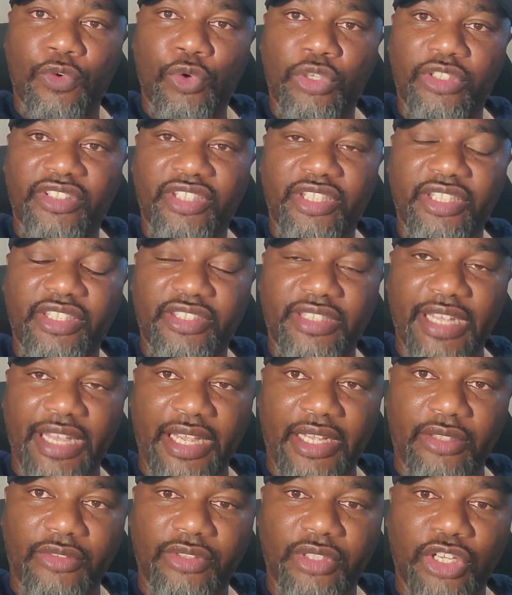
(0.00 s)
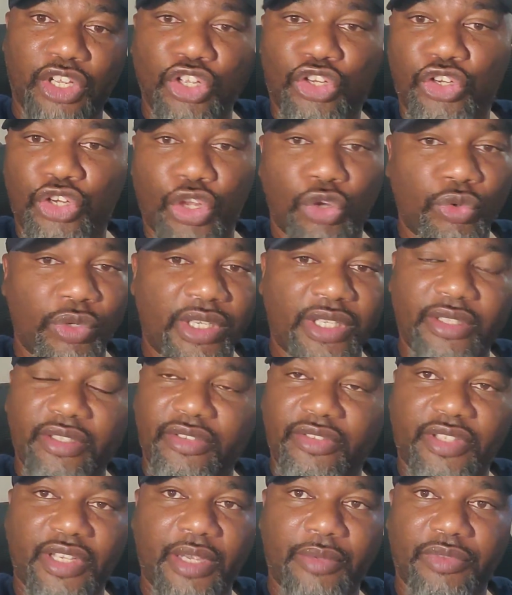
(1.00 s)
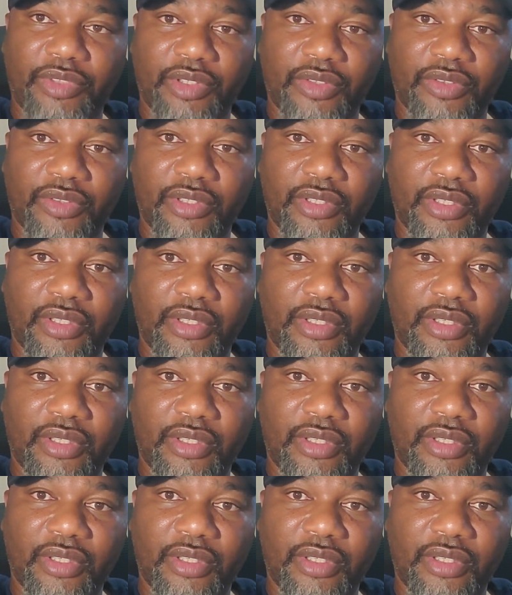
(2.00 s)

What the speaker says: 4 touchdowns. No interceptions.